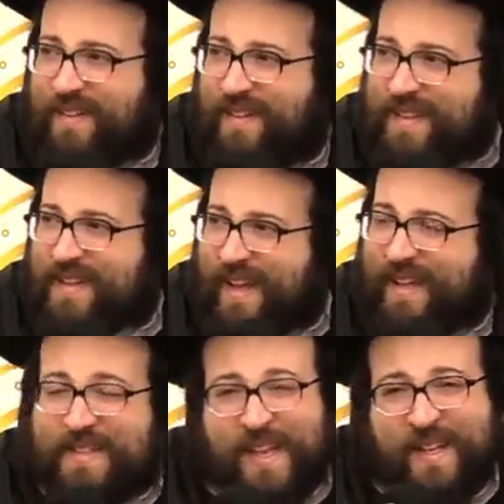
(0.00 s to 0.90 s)
This is like
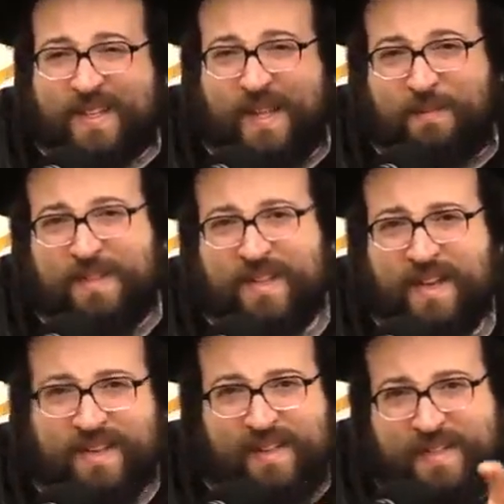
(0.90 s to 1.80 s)
the Seiras Adibris
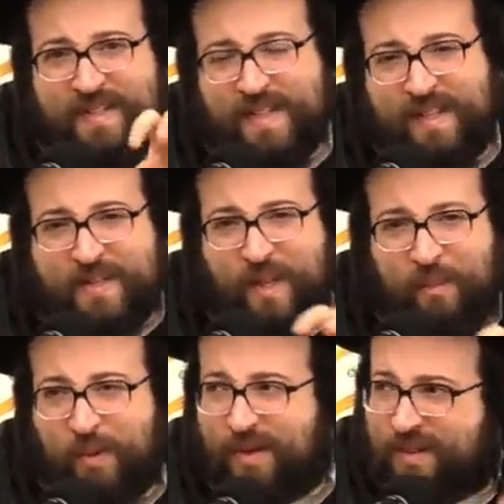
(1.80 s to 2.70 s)
here in this
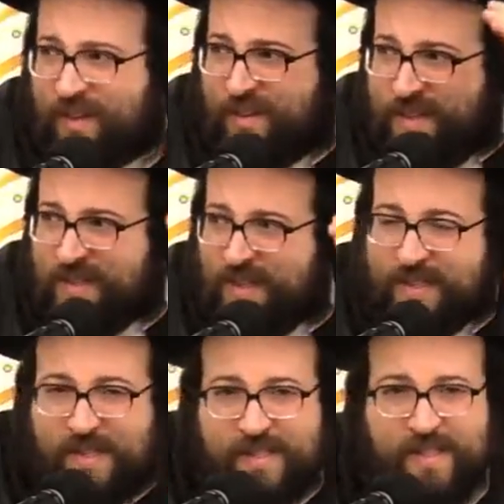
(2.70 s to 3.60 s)
community. This.
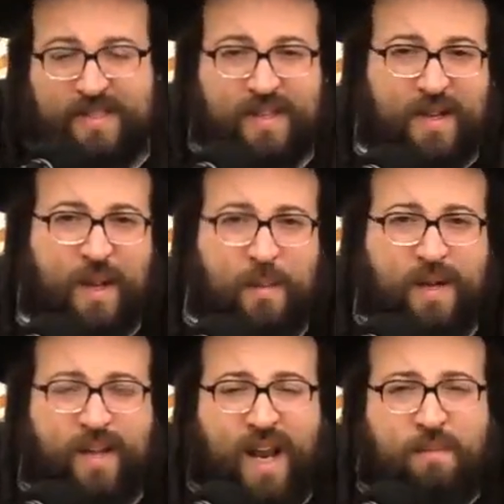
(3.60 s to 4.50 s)

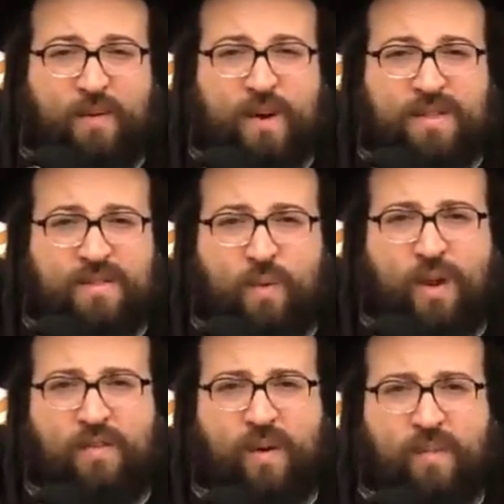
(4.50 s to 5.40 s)
But the Rebbe was
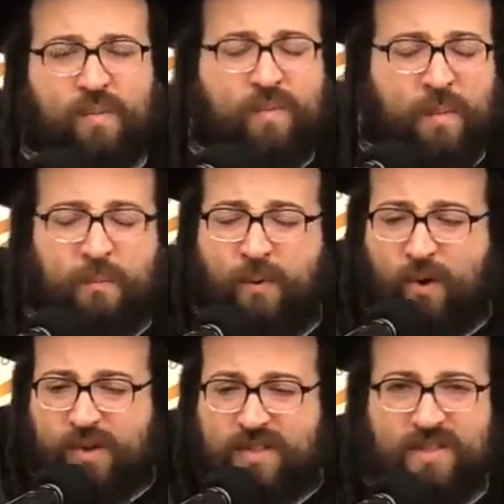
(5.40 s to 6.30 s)
one from the
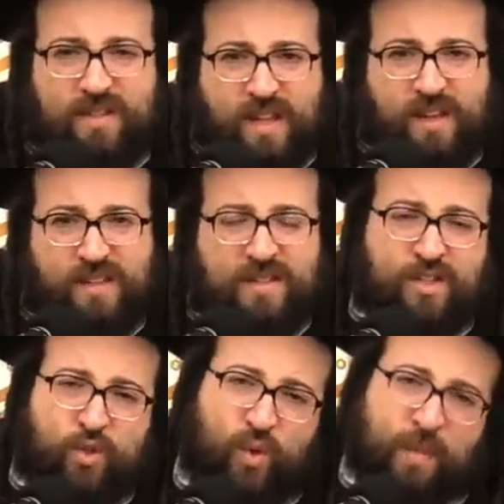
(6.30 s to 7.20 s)
important things
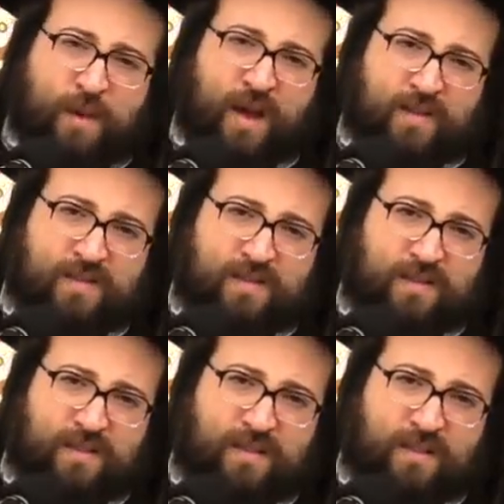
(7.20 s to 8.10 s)
is Shulam Bayis.
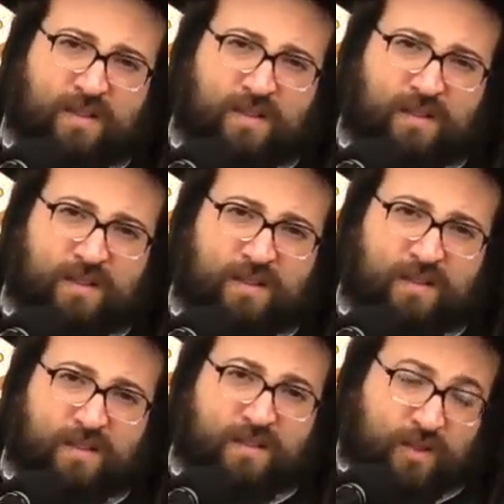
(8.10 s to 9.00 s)

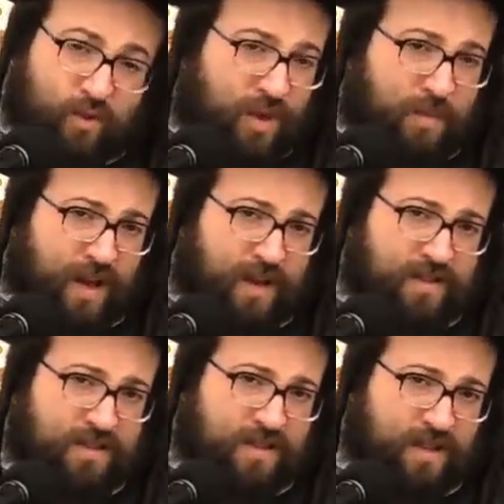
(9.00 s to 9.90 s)
Shulam
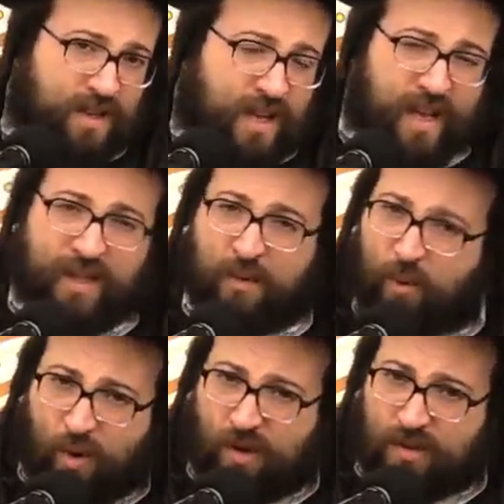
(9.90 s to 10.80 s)
Bayis. In the
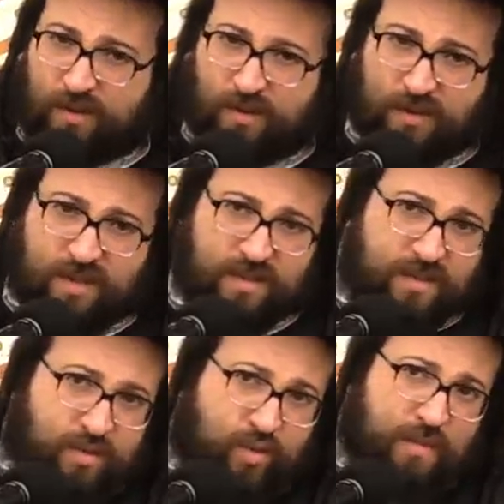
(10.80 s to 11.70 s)
world,
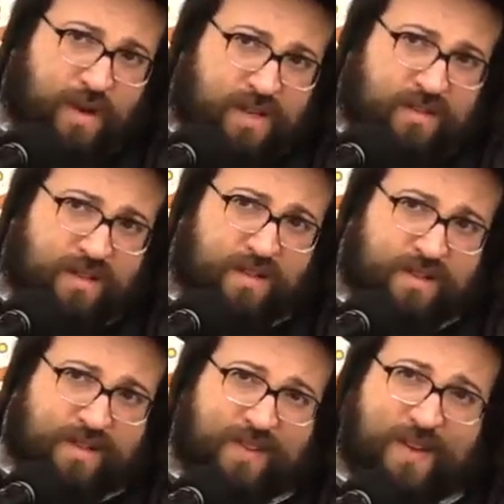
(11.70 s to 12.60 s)
Shulam Bayis
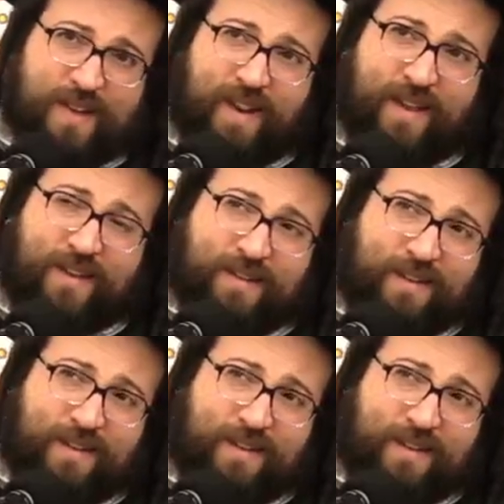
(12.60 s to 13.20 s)
is a thing like